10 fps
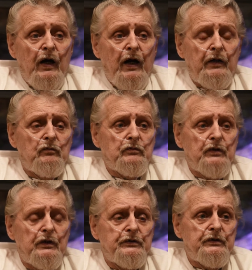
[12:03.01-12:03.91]
I don't
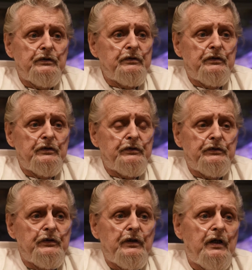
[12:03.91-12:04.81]
trust their
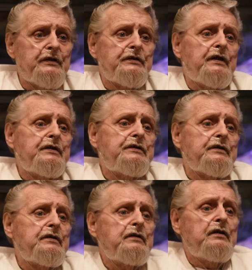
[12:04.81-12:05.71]

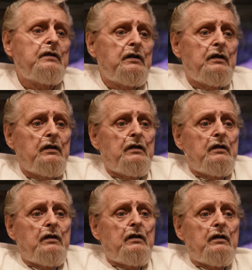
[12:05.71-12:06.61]
sterilization.
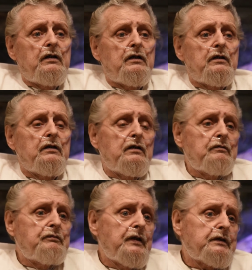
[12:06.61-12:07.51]
And
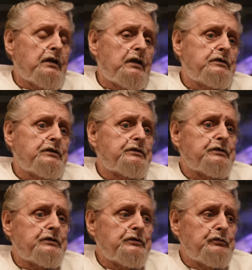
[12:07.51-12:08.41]
in fact, I'd just
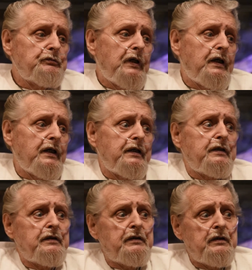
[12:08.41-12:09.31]
as soon buy.
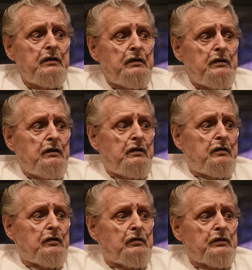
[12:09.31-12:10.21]

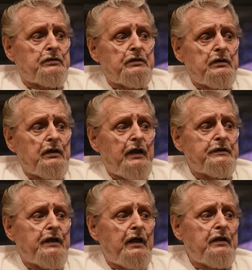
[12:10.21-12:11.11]
Of course, the
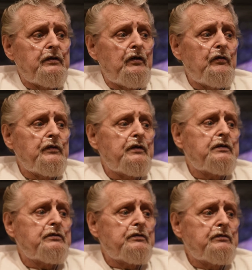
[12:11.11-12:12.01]
guy's got to know you
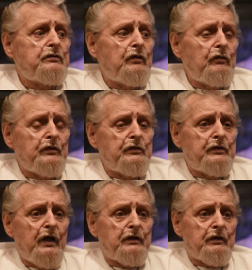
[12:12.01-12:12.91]
know that you're
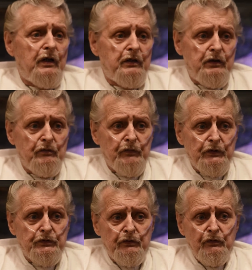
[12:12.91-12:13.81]
not trying to give them
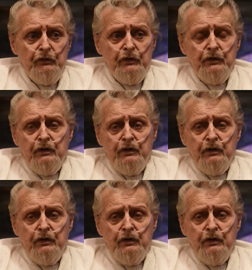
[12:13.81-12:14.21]
a screw,